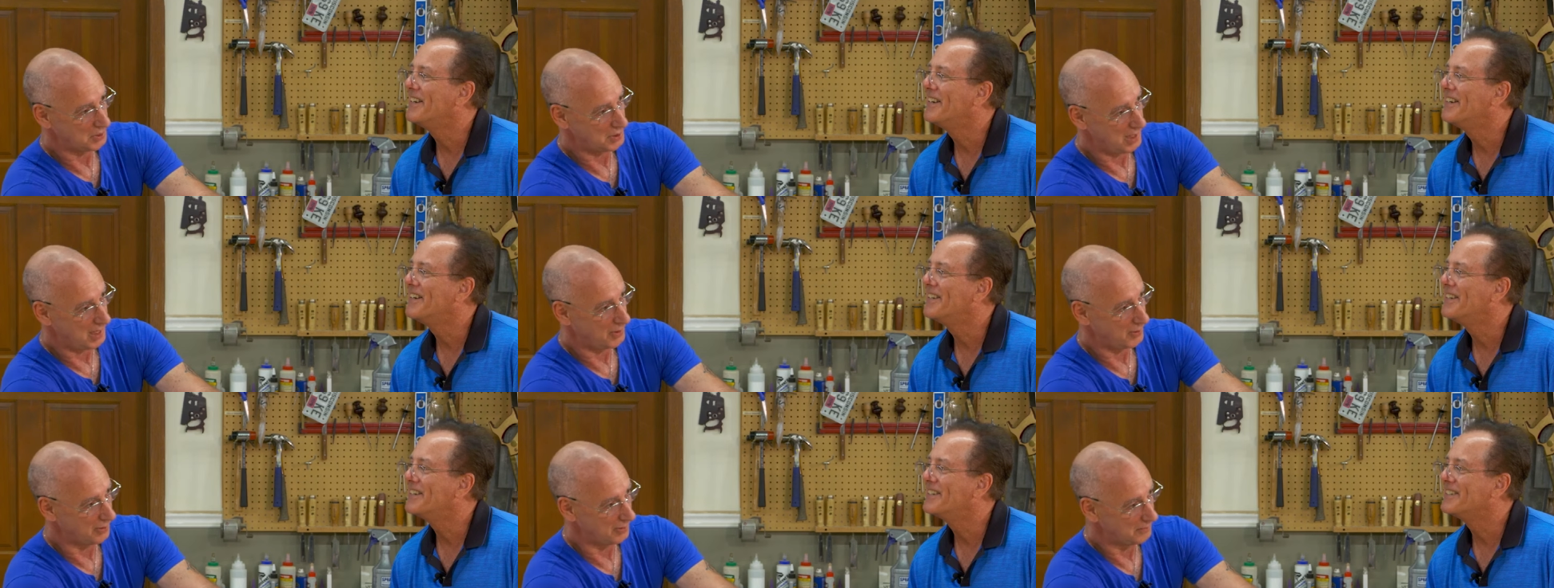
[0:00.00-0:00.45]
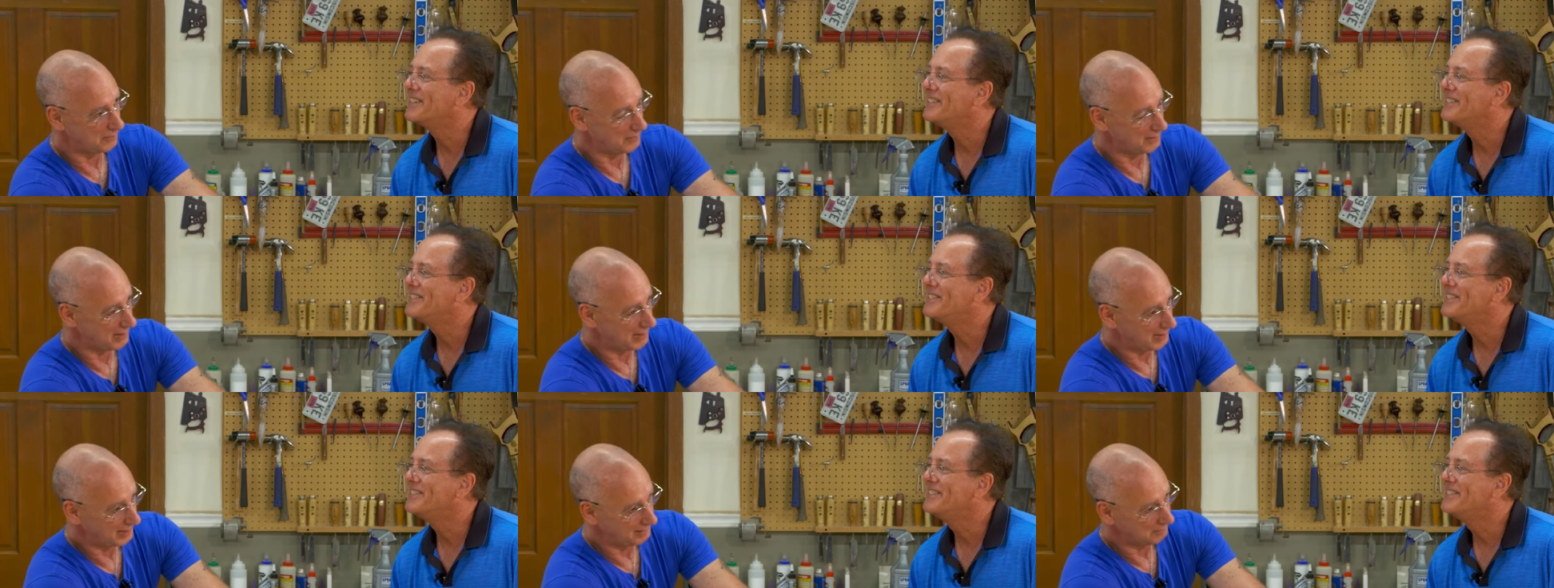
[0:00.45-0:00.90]
Speaker 1: shower for
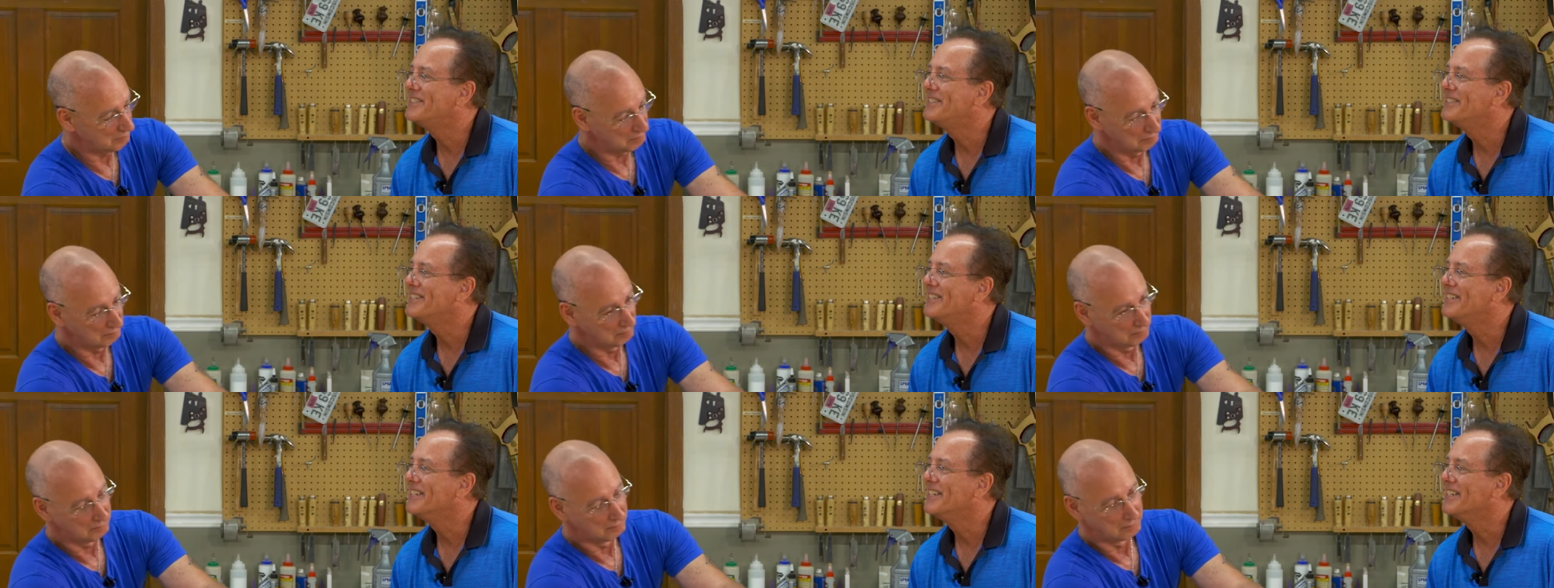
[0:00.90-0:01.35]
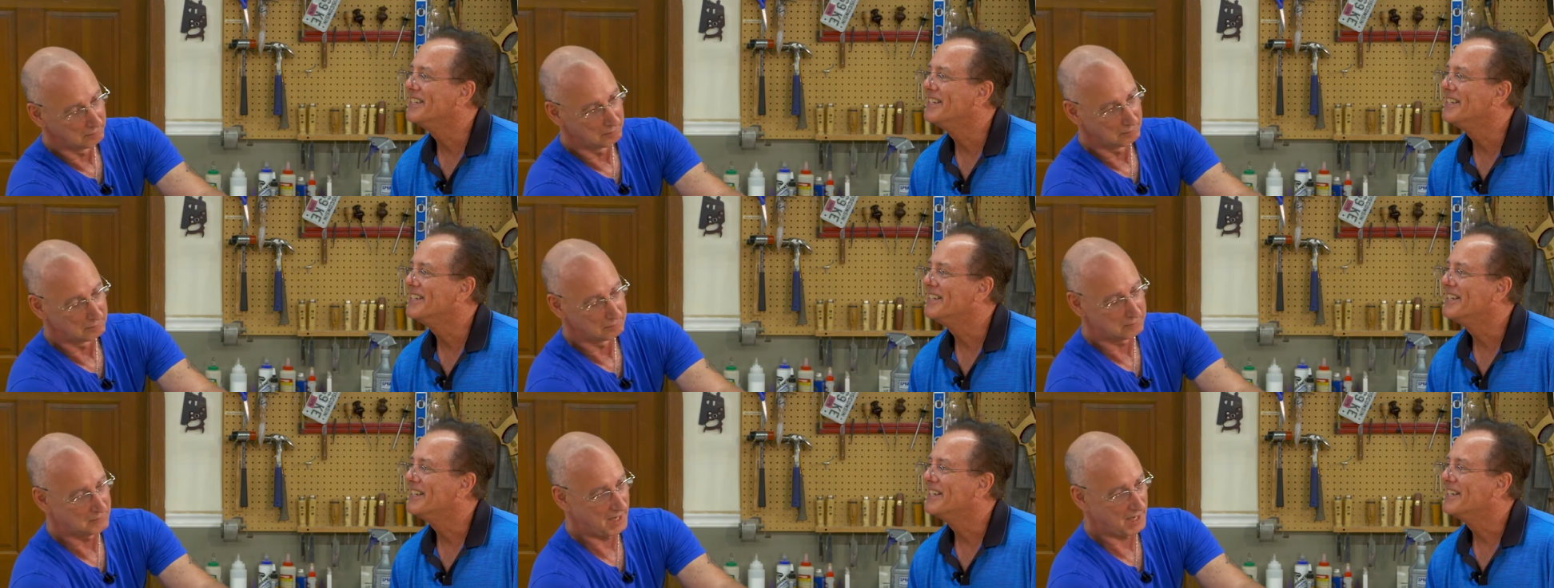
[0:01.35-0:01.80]
like
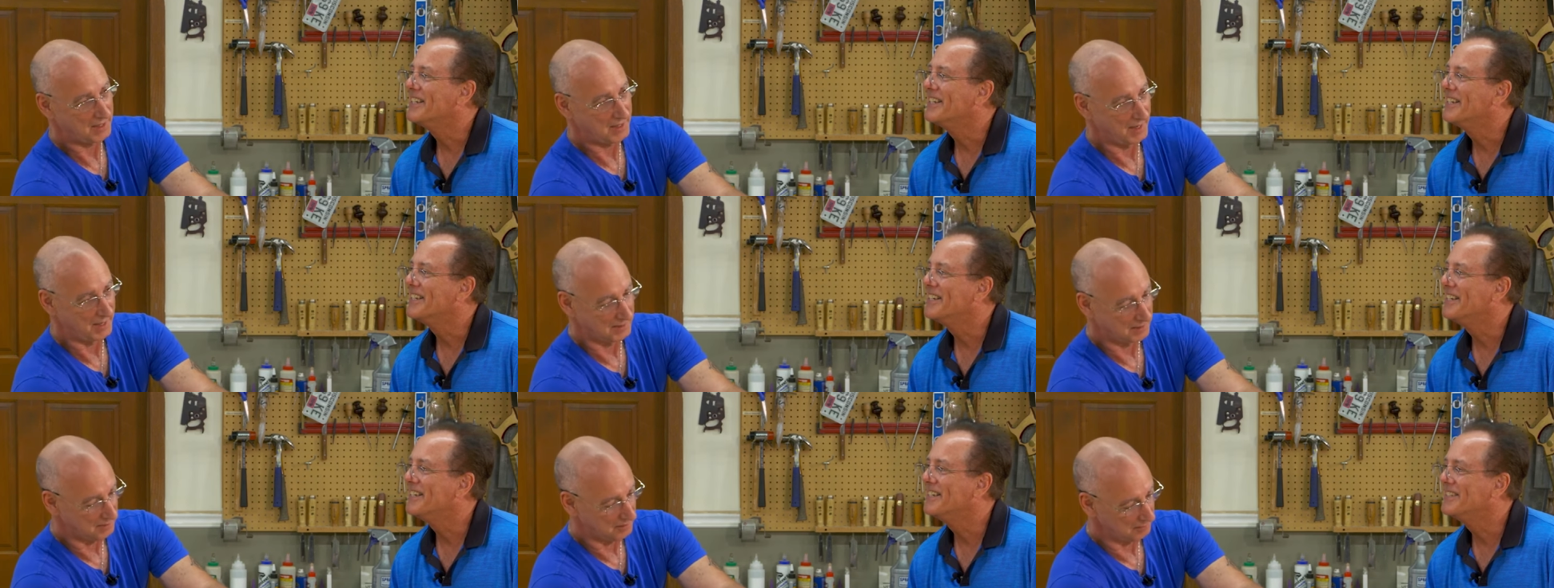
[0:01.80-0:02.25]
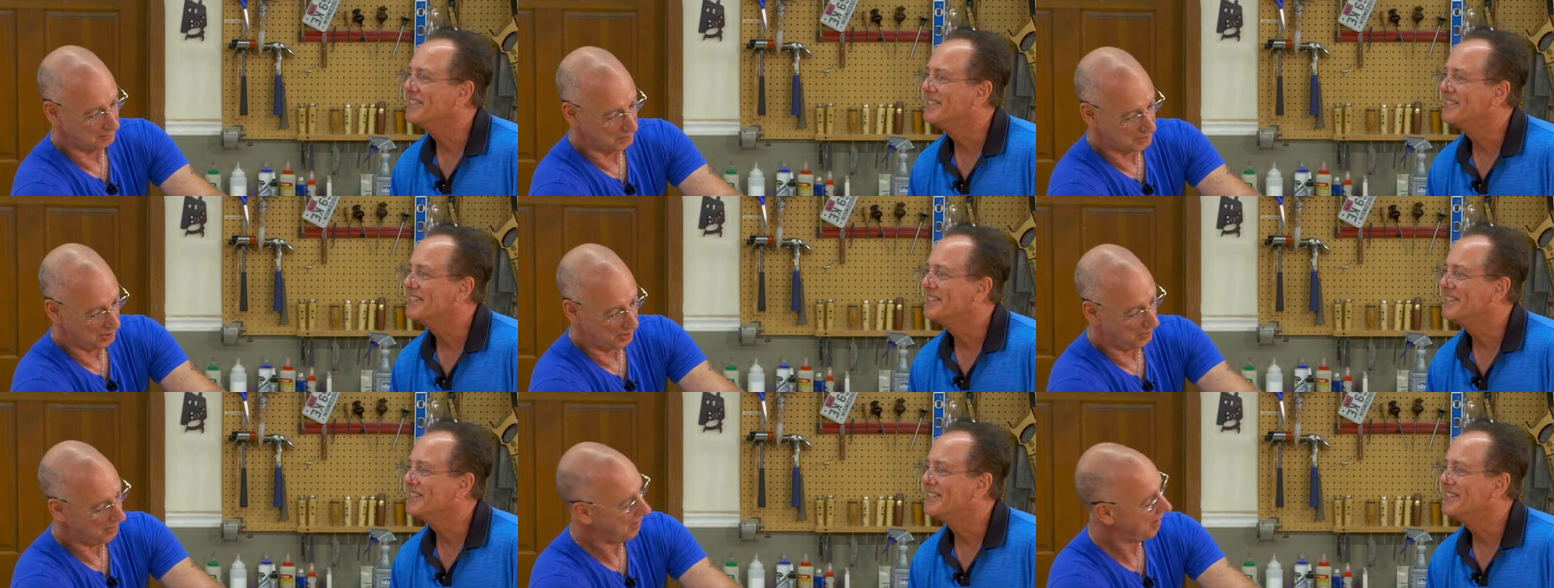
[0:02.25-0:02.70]
decades.
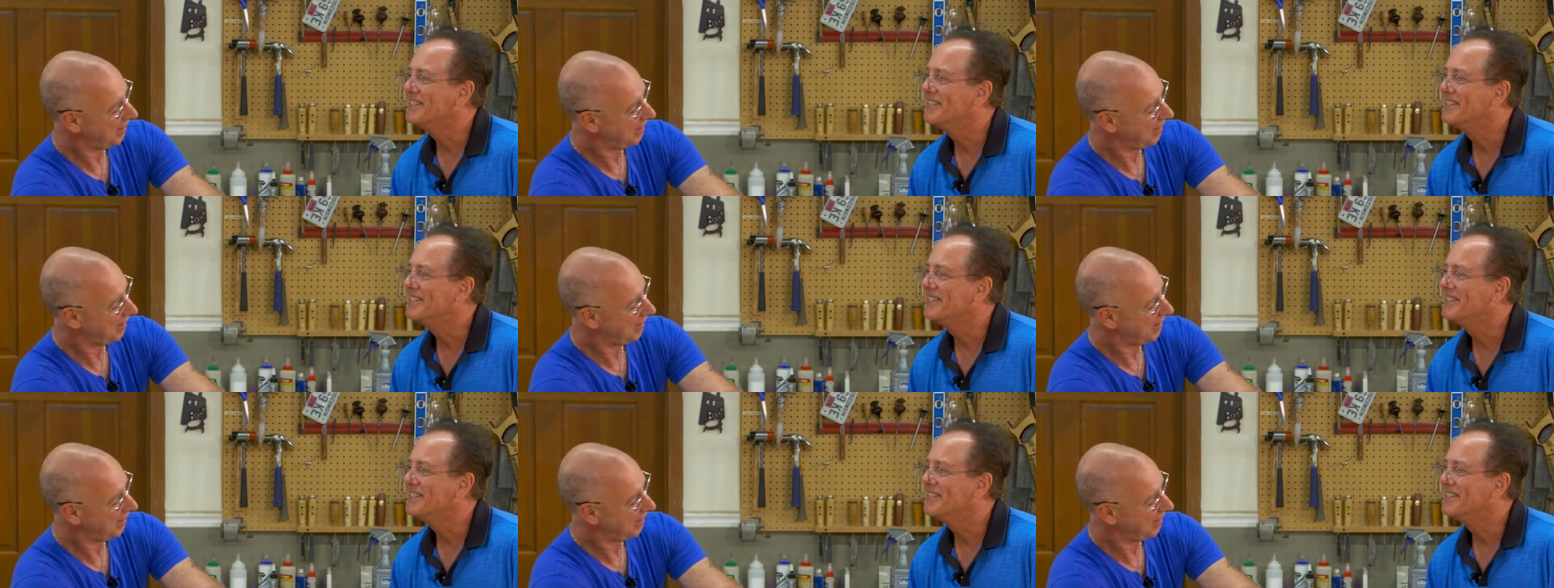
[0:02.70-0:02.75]
So